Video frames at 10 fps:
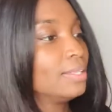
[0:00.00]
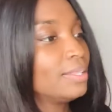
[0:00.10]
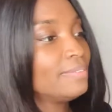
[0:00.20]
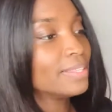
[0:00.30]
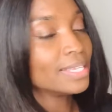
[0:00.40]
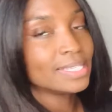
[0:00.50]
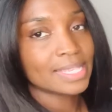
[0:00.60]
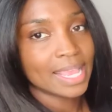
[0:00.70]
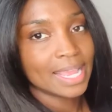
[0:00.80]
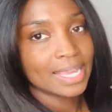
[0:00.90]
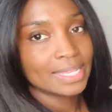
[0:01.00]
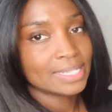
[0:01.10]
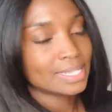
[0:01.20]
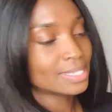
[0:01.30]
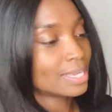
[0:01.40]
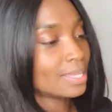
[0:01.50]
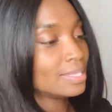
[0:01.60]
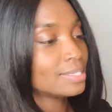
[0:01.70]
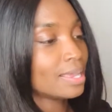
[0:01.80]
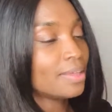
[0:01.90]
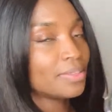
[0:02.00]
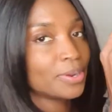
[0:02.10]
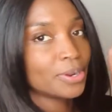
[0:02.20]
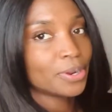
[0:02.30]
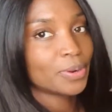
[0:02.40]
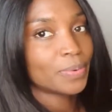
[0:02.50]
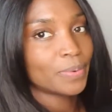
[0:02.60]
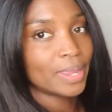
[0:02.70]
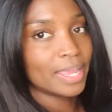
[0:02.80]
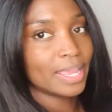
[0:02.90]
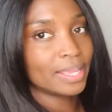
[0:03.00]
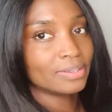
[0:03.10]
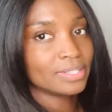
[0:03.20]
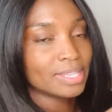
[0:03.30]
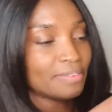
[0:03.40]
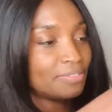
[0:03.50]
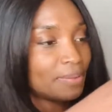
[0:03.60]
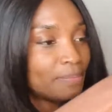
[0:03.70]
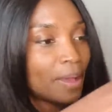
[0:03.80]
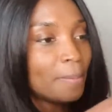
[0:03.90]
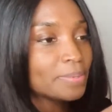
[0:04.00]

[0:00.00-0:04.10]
Love this. And it's got these other great handles that flip up.